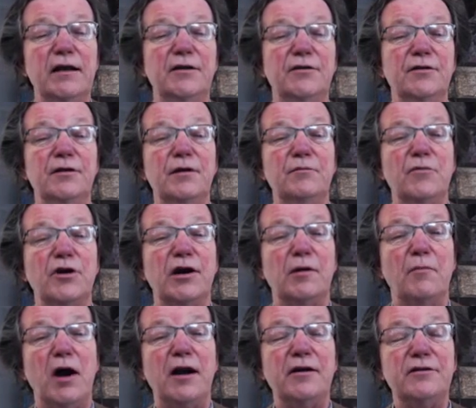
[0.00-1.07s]
And, you, and we're going to
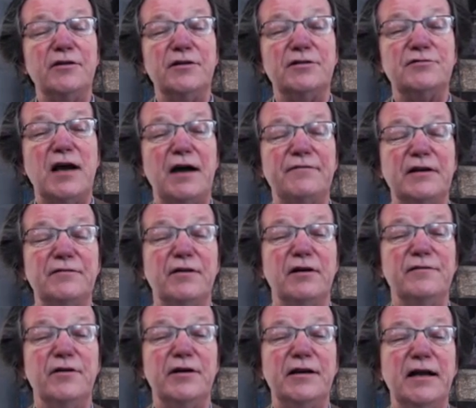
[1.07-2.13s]
monitor the traffic very,
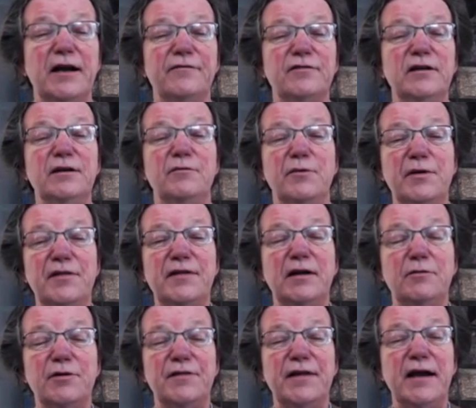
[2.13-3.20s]
very carefully. And when we think
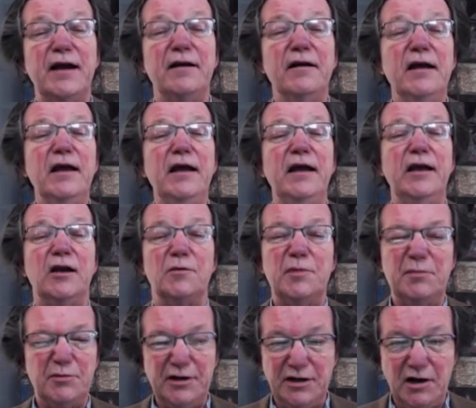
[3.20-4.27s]
we're there, it'll be
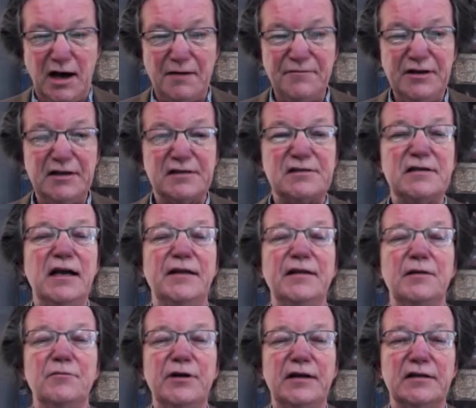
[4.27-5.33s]
pretty obvious. And
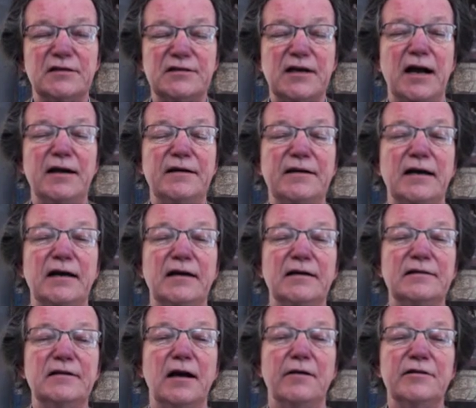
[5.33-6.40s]
then we can start uh,
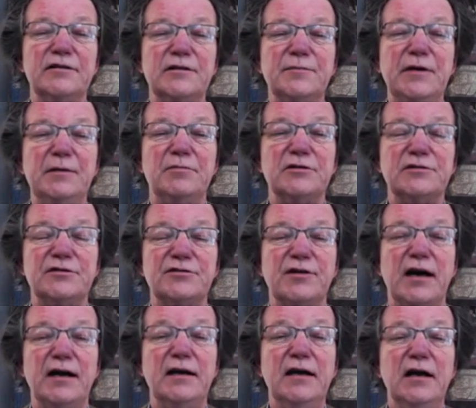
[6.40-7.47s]
encouraging people to
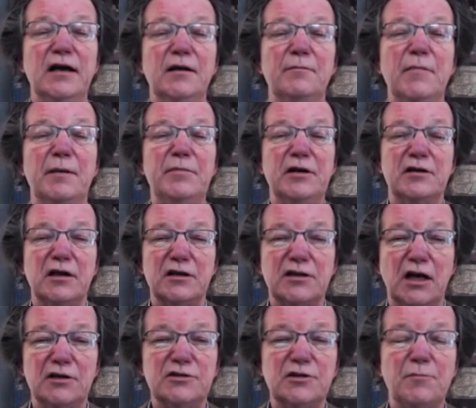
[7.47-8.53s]
try maybe a,
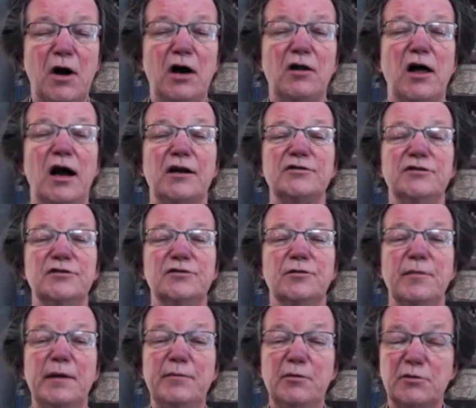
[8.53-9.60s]
a, small auctions or
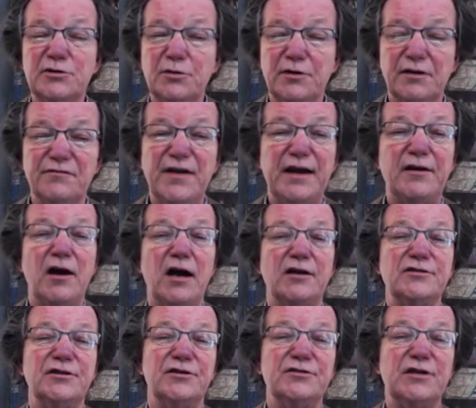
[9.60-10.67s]
maybe we'll do an event
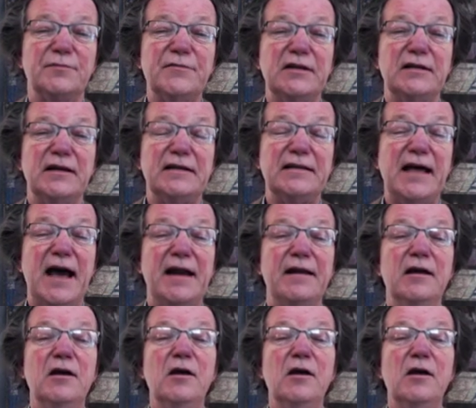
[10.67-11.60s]
auction or something like that.